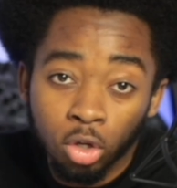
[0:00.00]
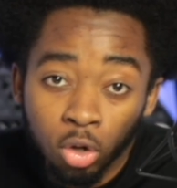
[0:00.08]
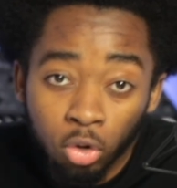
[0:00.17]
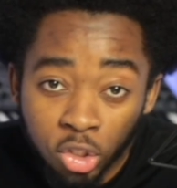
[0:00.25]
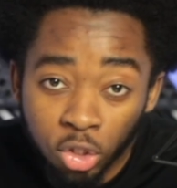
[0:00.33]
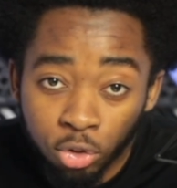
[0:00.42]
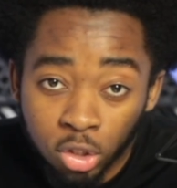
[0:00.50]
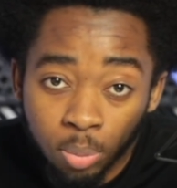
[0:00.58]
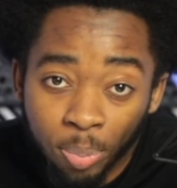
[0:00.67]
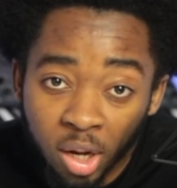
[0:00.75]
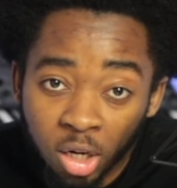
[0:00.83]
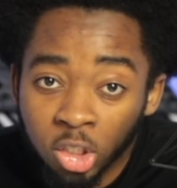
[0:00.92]
can also use the
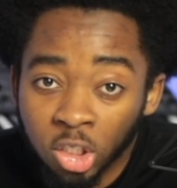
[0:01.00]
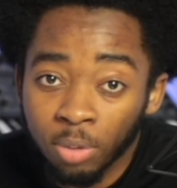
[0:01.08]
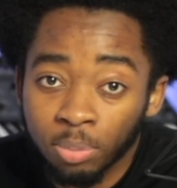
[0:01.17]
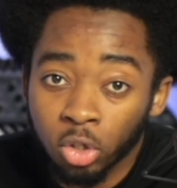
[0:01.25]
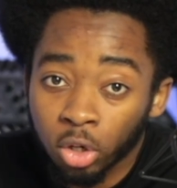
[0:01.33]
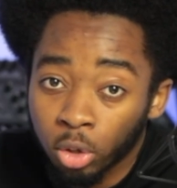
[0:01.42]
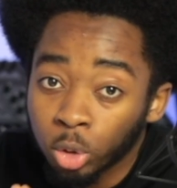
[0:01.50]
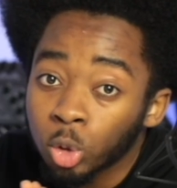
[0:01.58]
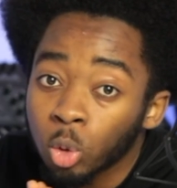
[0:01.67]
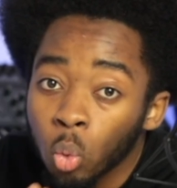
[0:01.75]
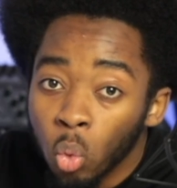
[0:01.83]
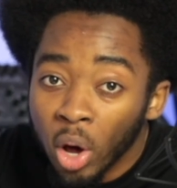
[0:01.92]
pad shape so it goes
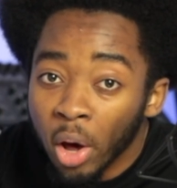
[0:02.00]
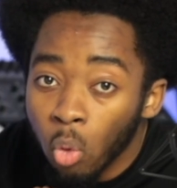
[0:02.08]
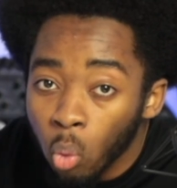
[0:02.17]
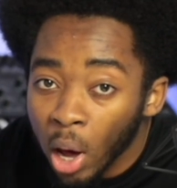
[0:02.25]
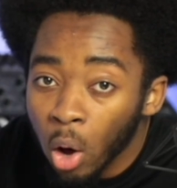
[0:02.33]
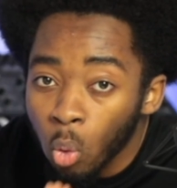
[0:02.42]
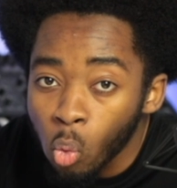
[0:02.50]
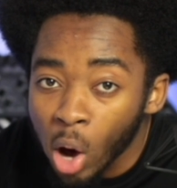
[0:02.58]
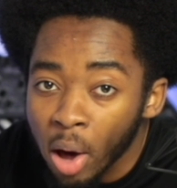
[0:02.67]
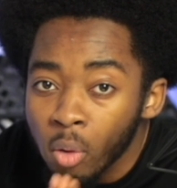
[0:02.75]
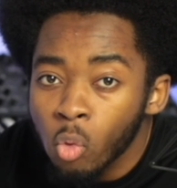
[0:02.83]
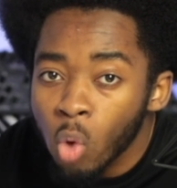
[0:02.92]
wow, wow,
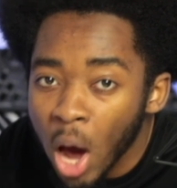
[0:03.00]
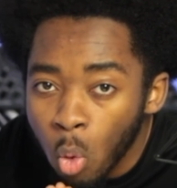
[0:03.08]
wow, wow,